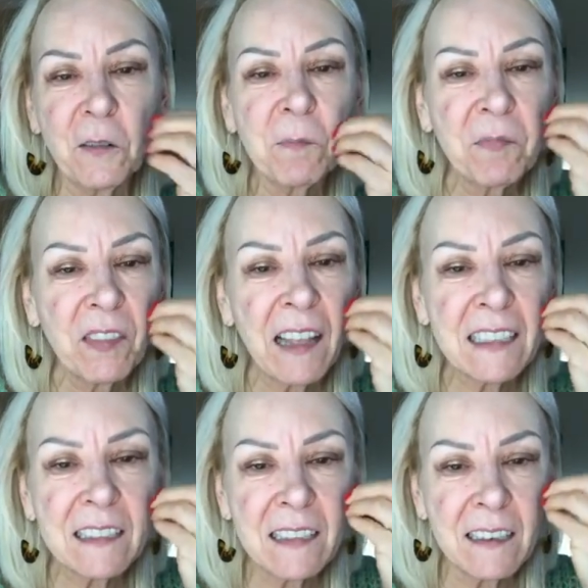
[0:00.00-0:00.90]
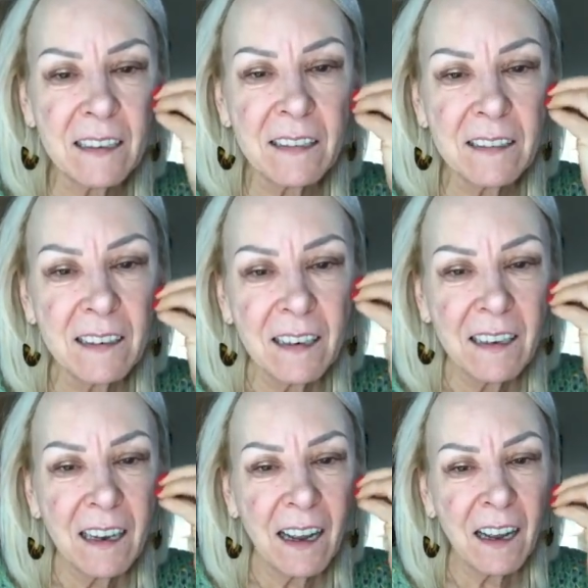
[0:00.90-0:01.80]
So that's the,
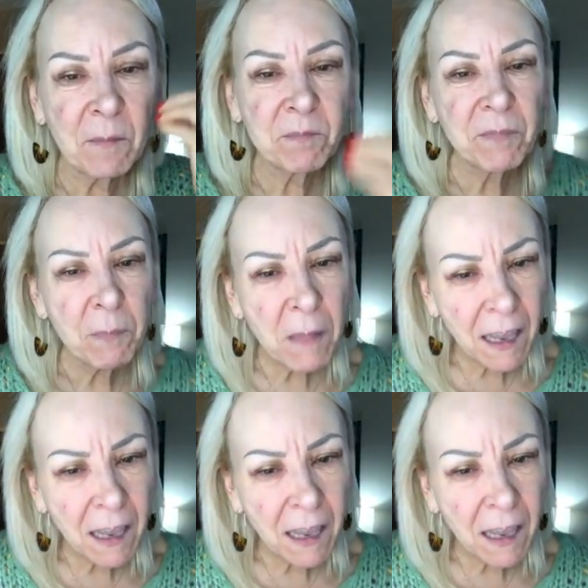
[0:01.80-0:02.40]
um,